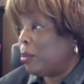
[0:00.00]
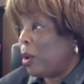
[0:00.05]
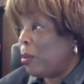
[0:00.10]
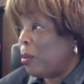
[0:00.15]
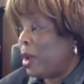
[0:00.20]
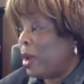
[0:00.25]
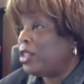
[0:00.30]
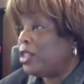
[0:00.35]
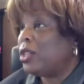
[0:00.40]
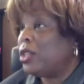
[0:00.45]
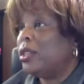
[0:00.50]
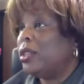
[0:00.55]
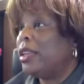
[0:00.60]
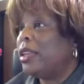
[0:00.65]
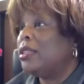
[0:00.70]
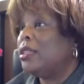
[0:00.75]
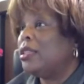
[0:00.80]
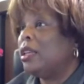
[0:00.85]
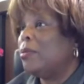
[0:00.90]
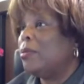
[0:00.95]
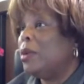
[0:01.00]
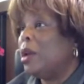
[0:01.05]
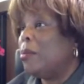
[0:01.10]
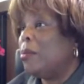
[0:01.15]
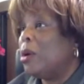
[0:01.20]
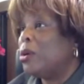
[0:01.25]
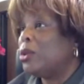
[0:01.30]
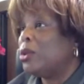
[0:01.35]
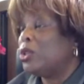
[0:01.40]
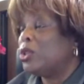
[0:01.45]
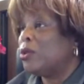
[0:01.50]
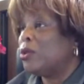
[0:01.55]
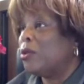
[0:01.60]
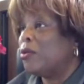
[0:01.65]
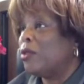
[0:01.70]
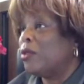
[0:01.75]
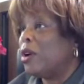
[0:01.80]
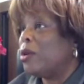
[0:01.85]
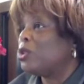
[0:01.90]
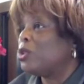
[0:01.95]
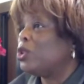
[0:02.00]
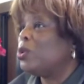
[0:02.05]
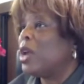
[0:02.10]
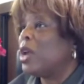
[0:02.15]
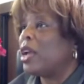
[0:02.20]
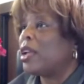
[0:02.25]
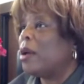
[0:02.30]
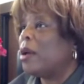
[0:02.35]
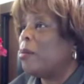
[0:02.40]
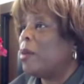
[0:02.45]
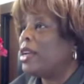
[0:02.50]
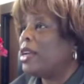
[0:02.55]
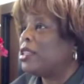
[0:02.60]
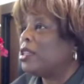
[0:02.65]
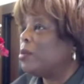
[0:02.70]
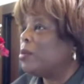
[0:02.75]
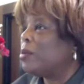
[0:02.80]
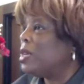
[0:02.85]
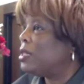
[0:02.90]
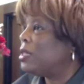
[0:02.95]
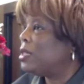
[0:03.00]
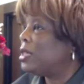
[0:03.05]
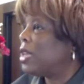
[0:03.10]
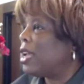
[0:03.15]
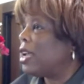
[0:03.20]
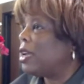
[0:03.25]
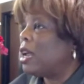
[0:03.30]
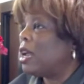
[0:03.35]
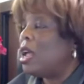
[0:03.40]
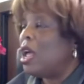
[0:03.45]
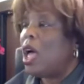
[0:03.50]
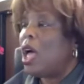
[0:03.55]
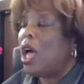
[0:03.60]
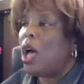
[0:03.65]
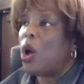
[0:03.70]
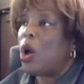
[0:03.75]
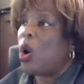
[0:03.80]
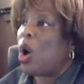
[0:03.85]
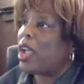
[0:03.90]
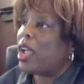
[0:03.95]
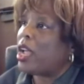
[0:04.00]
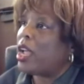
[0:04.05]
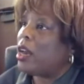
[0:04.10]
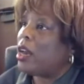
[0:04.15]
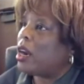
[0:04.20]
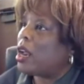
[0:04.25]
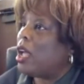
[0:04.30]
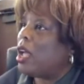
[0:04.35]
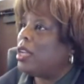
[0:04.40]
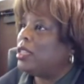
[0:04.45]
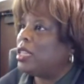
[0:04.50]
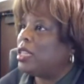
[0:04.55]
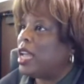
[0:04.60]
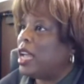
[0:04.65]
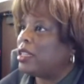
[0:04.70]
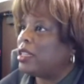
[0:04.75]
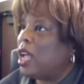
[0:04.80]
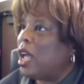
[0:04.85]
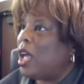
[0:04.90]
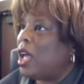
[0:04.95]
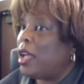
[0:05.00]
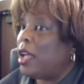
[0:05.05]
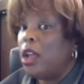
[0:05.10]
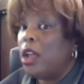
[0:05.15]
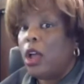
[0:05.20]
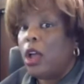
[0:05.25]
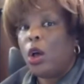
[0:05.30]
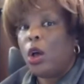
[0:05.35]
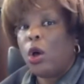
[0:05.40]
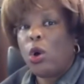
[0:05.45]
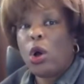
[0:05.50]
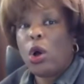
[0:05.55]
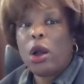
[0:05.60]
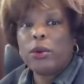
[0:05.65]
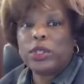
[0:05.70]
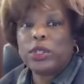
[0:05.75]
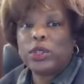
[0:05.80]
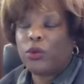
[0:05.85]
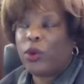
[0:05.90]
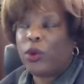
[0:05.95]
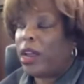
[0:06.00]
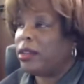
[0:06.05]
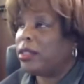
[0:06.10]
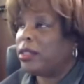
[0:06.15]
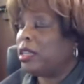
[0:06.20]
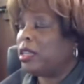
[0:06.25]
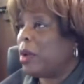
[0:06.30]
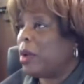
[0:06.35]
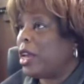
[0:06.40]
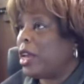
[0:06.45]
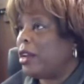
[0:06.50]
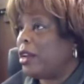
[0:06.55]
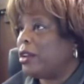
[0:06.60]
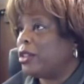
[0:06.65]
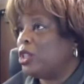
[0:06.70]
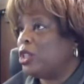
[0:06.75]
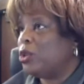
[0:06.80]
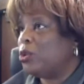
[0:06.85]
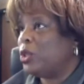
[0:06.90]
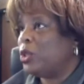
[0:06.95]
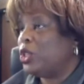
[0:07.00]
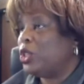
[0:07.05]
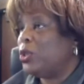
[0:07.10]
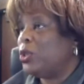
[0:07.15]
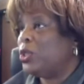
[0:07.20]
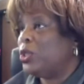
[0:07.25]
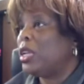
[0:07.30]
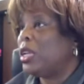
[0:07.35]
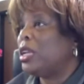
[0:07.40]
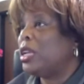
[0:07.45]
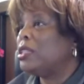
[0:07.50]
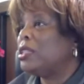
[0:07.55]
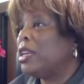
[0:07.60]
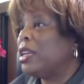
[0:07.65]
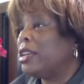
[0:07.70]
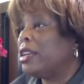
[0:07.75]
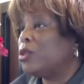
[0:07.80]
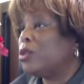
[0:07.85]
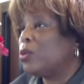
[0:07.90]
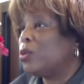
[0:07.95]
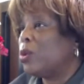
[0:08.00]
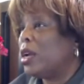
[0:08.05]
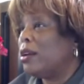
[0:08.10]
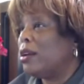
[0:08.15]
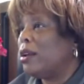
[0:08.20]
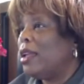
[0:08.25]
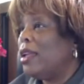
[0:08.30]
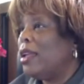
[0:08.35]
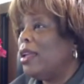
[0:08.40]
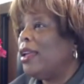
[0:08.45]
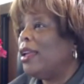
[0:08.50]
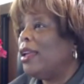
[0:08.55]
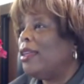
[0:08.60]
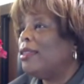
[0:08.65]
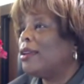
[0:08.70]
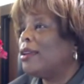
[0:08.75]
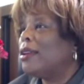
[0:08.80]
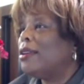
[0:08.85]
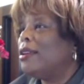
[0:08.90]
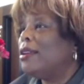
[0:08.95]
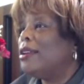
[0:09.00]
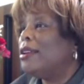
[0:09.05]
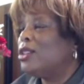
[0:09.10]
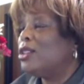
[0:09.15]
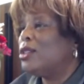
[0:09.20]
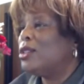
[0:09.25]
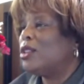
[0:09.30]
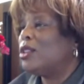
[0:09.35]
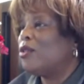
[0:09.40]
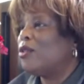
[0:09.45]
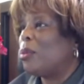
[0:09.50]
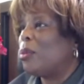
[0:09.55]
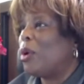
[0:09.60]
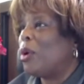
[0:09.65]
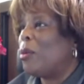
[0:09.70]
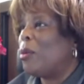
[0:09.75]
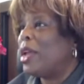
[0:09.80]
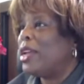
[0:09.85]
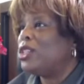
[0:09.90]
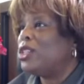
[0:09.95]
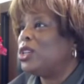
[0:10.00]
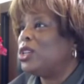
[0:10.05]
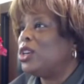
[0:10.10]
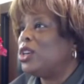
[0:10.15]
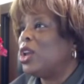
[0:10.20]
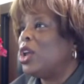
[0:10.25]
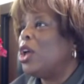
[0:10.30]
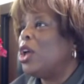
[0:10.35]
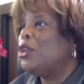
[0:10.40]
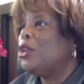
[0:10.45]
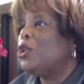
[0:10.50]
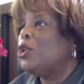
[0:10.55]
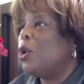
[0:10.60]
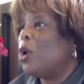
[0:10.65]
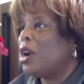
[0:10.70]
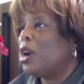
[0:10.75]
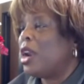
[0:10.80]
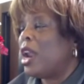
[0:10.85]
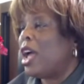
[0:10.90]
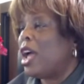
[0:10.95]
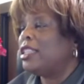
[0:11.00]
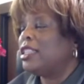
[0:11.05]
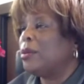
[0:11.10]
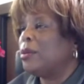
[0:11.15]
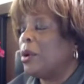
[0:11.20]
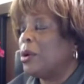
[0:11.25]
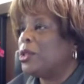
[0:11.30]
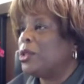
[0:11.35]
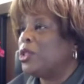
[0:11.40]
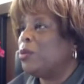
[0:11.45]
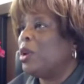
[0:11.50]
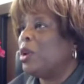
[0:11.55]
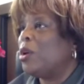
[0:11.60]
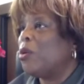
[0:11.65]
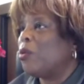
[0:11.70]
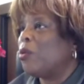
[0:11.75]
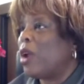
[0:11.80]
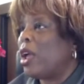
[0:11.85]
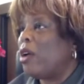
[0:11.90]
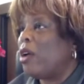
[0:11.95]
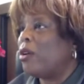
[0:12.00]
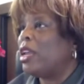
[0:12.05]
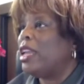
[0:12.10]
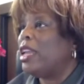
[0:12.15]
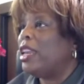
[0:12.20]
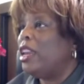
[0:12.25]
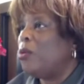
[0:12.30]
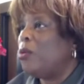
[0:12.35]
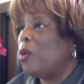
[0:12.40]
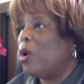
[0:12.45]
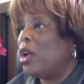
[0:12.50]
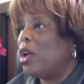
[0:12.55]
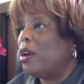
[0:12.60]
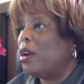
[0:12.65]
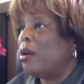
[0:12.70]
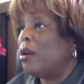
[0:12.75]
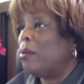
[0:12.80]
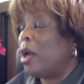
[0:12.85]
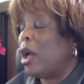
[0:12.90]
the probation, they send me a motion to revoke. Do not come back to me saying, oh, I got a contact high. Oh, I was around somebody else who was using. Because guess what? In the conditions of your probation, you are not supposed to be around anyone